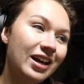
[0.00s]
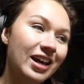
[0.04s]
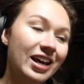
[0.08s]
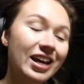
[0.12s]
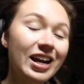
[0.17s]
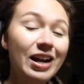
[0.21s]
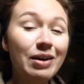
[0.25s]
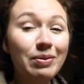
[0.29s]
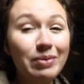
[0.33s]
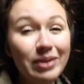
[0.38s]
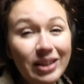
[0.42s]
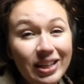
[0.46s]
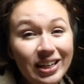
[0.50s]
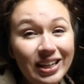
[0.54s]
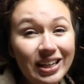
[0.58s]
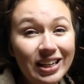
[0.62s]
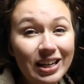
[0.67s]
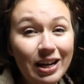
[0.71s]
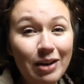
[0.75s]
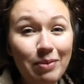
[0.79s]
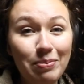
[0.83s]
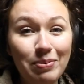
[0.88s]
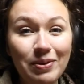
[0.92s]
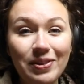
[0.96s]
And I really need
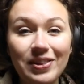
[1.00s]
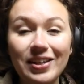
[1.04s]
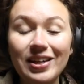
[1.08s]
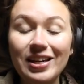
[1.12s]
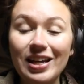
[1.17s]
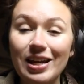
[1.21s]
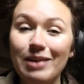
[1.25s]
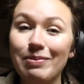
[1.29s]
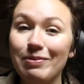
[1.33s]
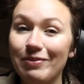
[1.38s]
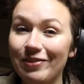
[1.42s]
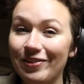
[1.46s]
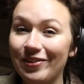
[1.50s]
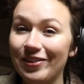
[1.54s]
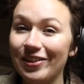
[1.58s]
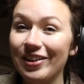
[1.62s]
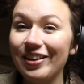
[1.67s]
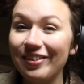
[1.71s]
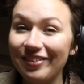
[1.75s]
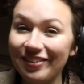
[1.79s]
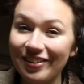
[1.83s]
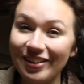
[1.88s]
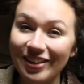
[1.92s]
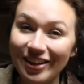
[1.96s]
help with the name for
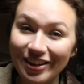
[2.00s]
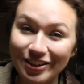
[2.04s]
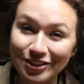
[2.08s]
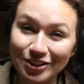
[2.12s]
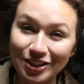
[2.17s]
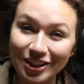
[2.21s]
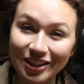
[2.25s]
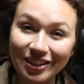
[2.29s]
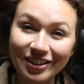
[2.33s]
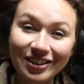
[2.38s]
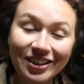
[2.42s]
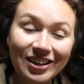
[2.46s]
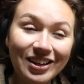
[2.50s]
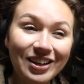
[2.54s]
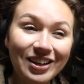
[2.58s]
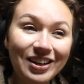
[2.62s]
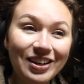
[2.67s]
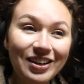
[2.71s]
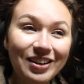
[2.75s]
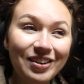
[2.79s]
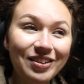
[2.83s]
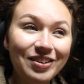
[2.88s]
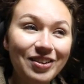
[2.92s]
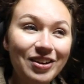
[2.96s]
this collection.
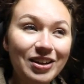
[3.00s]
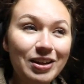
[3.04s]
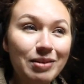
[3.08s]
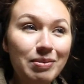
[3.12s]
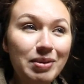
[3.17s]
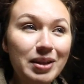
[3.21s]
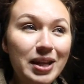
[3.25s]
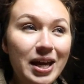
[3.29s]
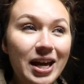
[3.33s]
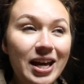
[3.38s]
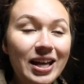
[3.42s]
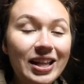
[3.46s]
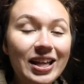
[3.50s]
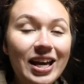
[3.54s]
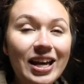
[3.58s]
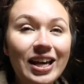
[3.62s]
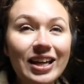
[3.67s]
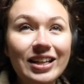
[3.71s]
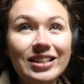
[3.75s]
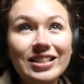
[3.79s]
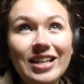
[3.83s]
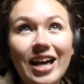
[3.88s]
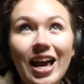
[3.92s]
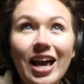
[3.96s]
So I keep saying
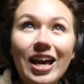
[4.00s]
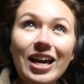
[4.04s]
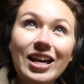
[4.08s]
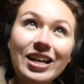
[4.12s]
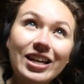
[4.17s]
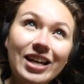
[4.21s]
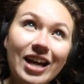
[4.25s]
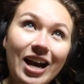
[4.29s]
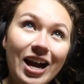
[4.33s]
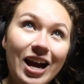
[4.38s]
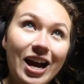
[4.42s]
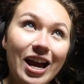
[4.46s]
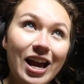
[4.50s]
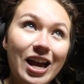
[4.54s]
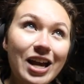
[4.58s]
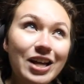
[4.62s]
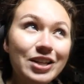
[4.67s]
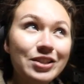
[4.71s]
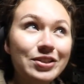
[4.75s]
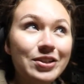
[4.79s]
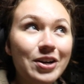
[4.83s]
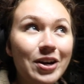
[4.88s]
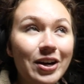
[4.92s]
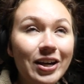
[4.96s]
like day and
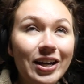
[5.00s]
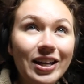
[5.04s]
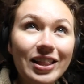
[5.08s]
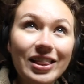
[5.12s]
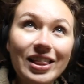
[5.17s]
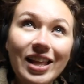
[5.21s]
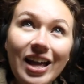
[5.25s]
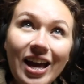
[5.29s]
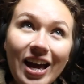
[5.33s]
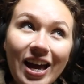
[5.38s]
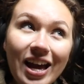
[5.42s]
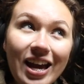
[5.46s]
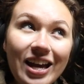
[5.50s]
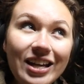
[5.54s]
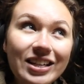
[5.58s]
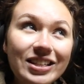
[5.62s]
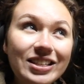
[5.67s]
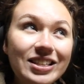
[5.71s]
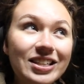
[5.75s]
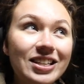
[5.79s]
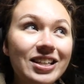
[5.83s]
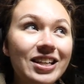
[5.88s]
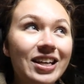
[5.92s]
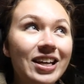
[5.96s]
night, dark and
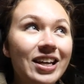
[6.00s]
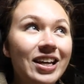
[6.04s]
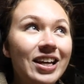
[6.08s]
light.